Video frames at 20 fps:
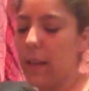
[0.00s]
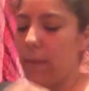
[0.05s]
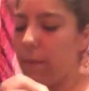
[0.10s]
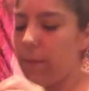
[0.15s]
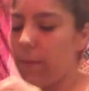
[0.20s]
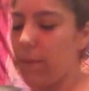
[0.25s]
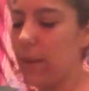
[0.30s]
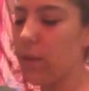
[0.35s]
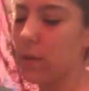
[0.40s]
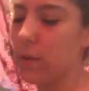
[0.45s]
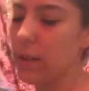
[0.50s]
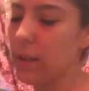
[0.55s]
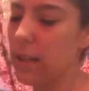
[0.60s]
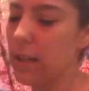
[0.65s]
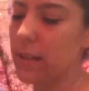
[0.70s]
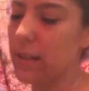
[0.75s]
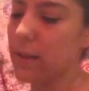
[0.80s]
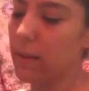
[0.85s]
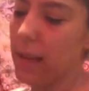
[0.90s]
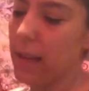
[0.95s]

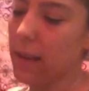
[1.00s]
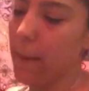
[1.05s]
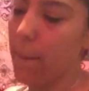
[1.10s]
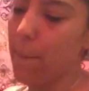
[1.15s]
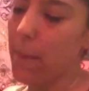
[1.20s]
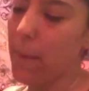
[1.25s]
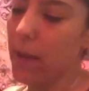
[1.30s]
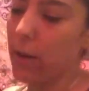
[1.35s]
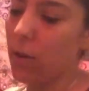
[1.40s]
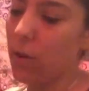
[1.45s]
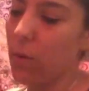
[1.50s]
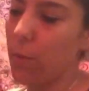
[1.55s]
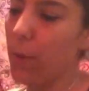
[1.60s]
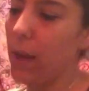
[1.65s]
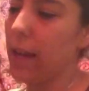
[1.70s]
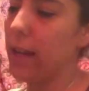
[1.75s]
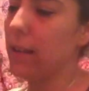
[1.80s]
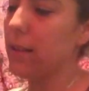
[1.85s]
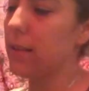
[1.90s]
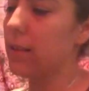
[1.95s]
It's like a metal
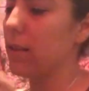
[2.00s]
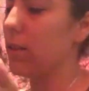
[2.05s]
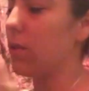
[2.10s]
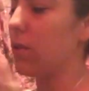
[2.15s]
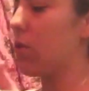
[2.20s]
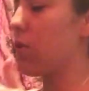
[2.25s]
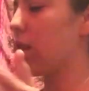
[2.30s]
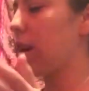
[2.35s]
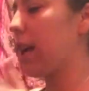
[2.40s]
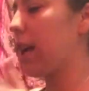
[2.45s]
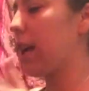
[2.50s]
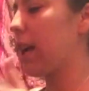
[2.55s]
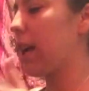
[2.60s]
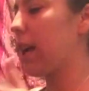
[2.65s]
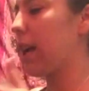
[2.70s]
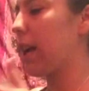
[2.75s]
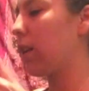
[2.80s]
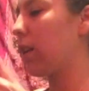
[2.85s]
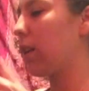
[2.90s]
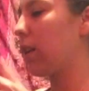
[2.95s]
base, or like
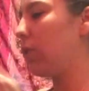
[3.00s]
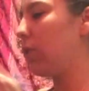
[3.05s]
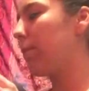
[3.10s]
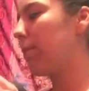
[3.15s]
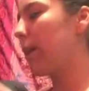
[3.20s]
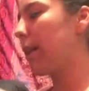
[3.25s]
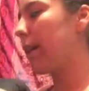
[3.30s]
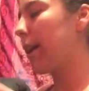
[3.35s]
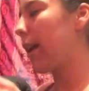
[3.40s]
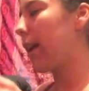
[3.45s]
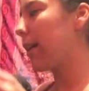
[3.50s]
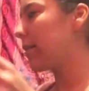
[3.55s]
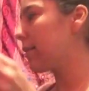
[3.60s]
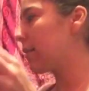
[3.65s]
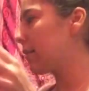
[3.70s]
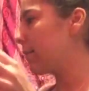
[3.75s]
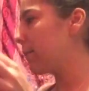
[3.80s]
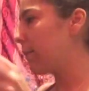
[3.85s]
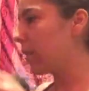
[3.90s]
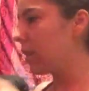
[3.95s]
aluminum, I
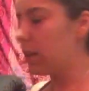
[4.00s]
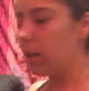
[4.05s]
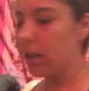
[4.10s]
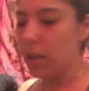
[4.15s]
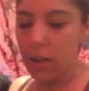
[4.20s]
guess.